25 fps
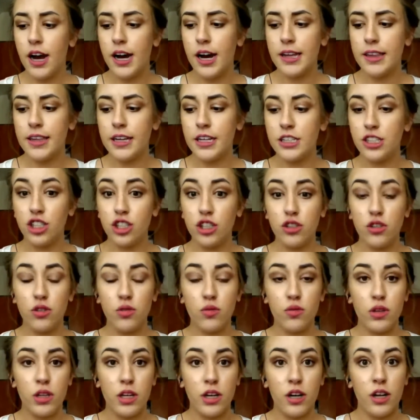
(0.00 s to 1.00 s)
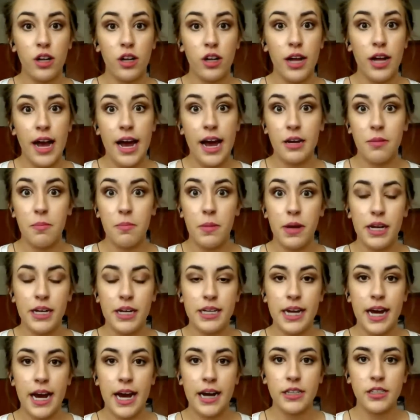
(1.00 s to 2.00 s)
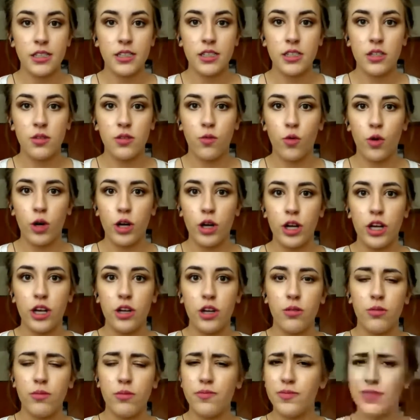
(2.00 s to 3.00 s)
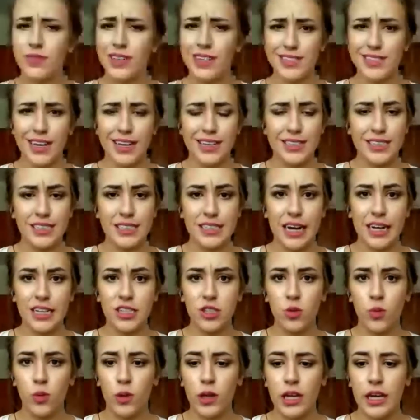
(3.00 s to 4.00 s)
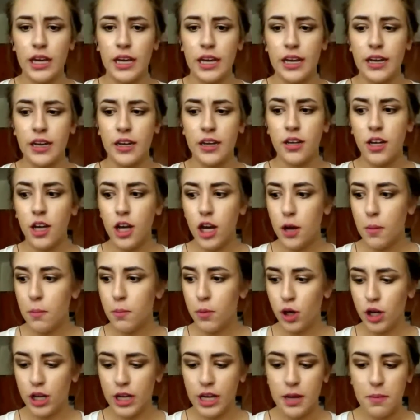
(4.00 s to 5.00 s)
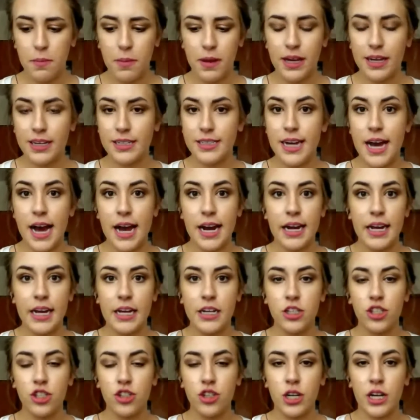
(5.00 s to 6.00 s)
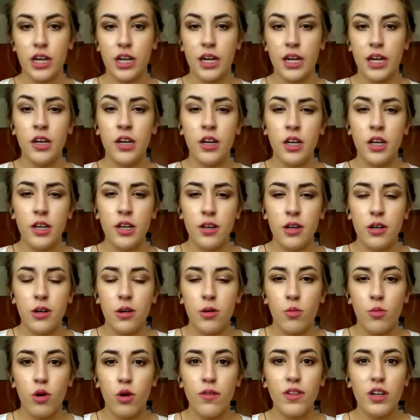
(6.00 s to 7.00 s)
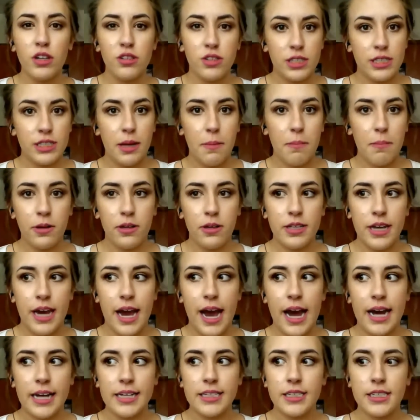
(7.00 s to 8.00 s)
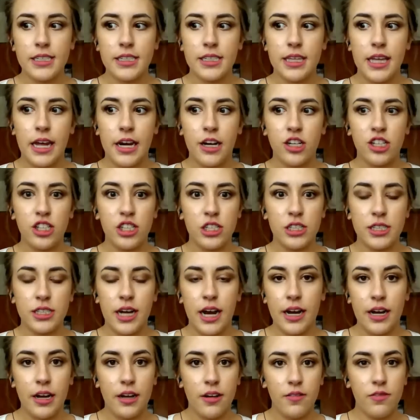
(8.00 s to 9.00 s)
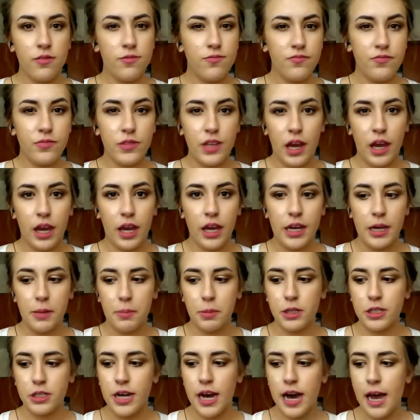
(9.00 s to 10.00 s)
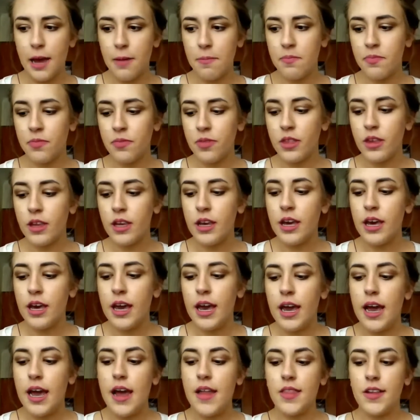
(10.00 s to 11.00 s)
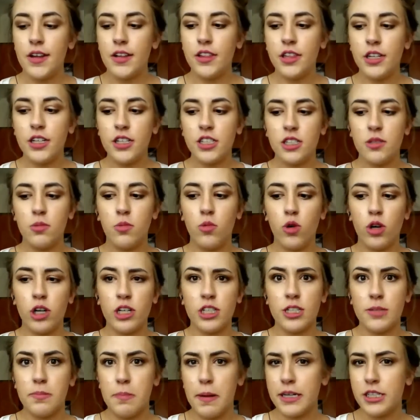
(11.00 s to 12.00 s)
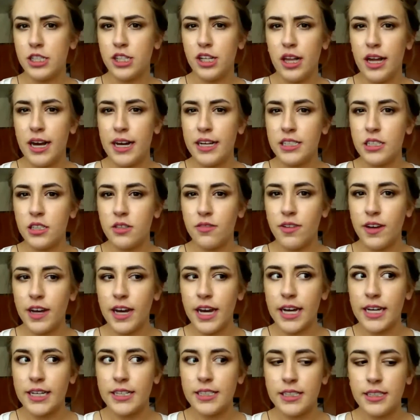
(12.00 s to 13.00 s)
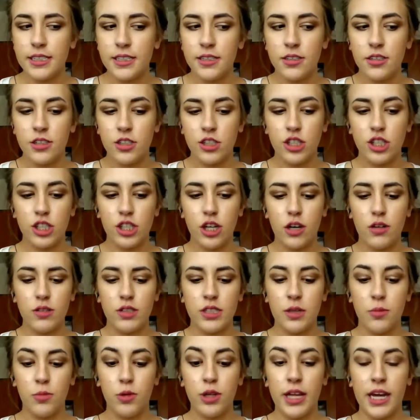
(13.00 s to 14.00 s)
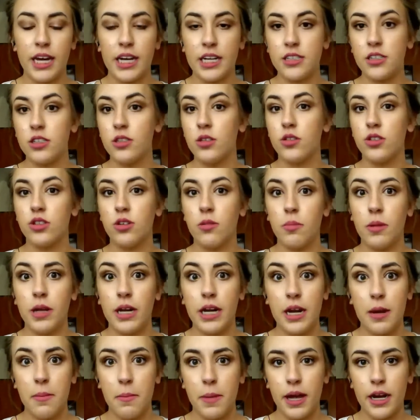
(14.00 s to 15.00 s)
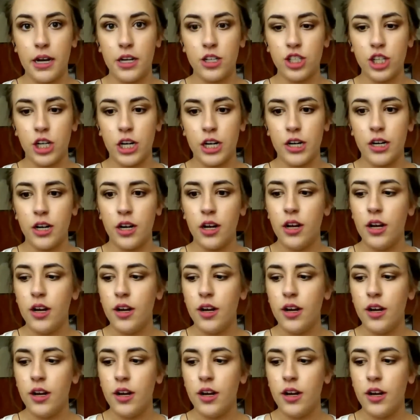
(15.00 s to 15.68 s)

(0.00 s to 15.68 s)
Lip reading: They do little admin tasks for you, things like scheduling, bookkeeping, data entry, more of those simple tasks that are just kind of taking up your time. And then there's more specialized VAs. So someone like a social media manager